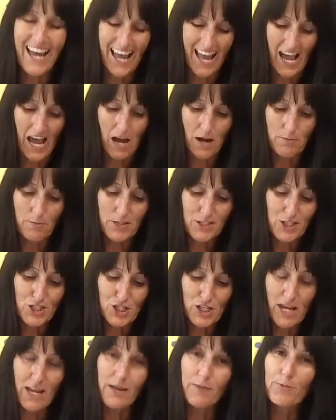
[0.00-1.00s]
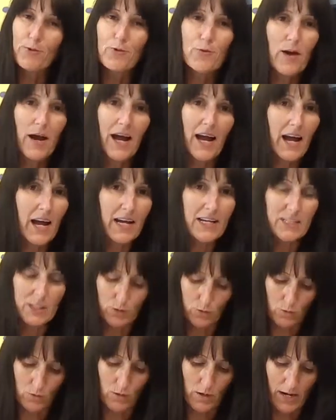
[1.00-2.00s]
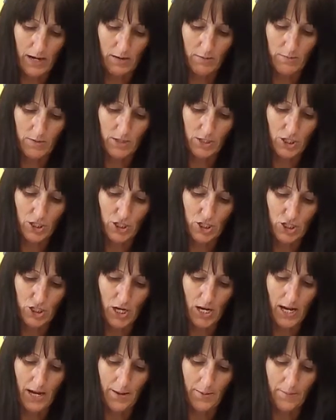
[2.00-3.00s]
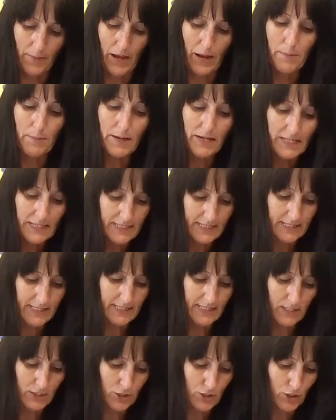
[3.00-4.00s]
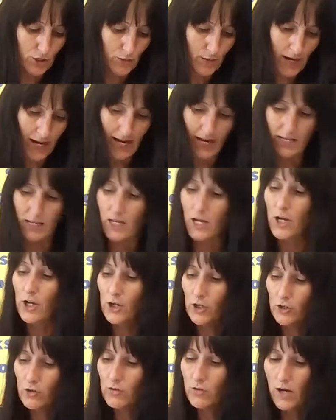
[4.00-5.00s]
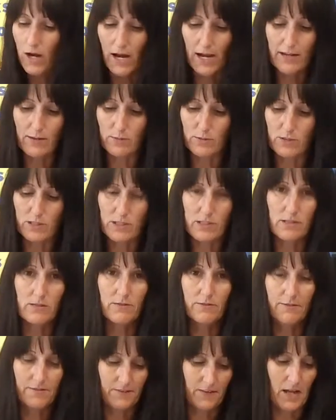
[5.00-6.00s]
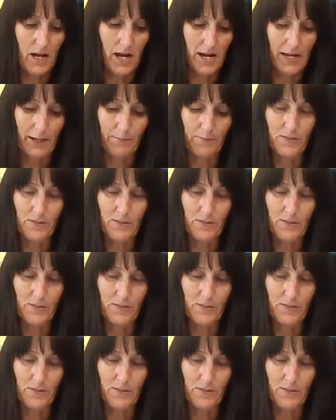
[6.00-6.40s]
how much tape you add or how many stickers you add, your kite will still fly.